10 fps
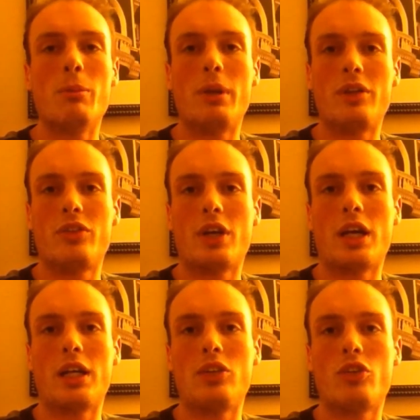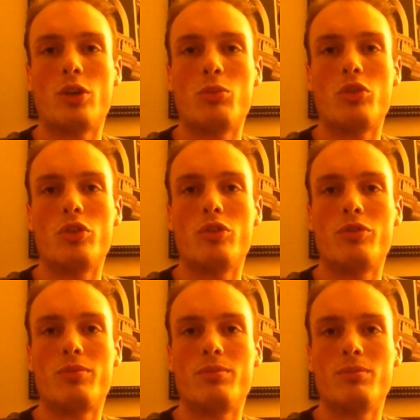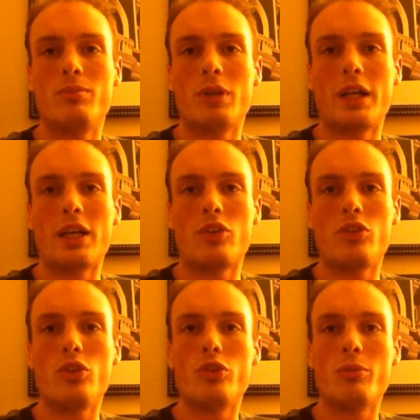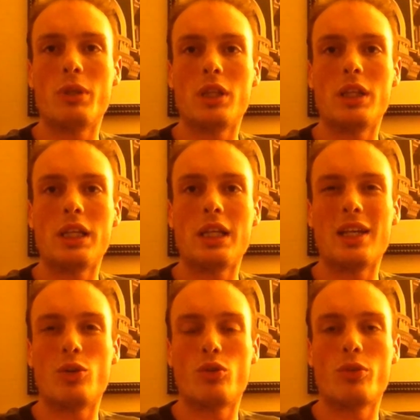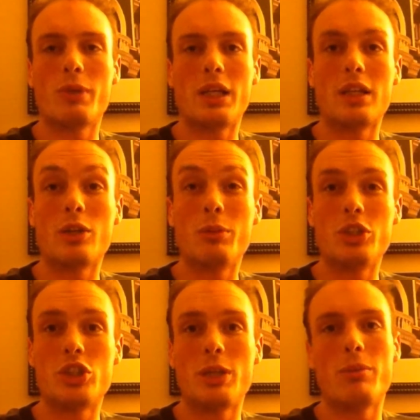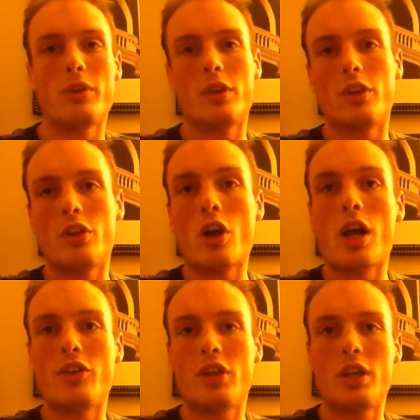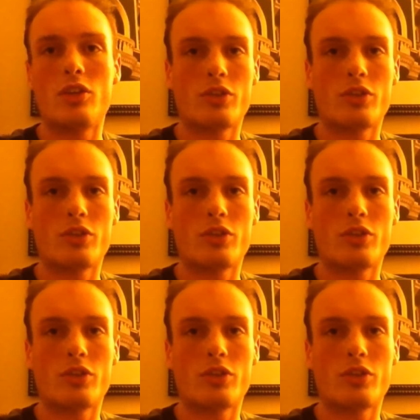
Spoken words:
But in terms of, usability and also being a little bit cheaper than the 910,